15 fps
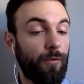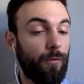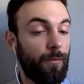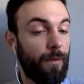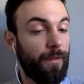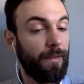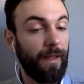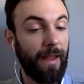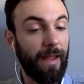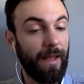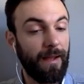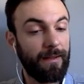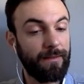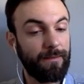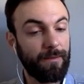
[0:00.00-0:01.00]
with
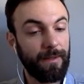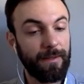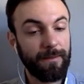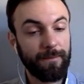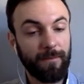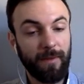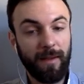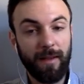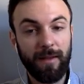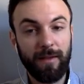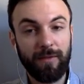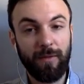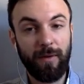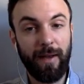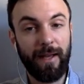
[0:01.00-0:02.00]
had, right?
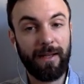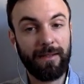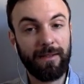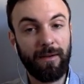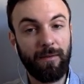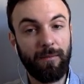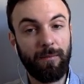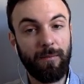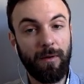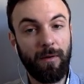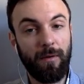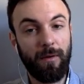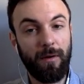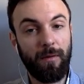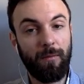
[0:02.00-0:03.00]
So had
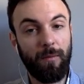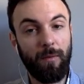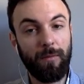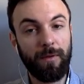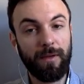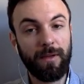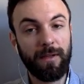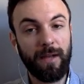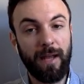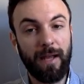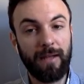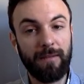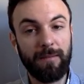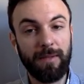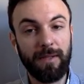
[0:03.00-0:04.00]
awoken,
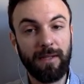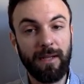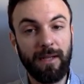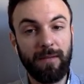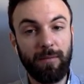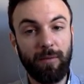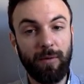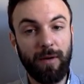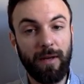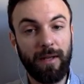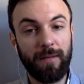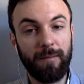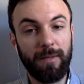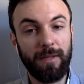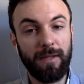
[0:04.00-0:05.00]
had been, had born,
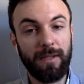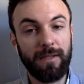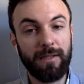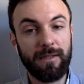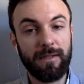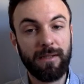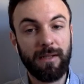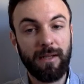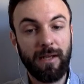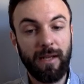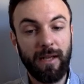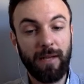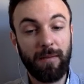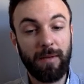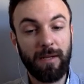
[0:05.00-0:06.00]
had beat,
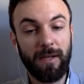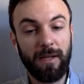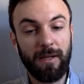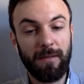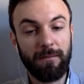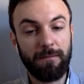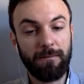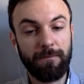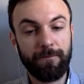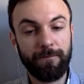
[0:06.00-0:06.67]
had become.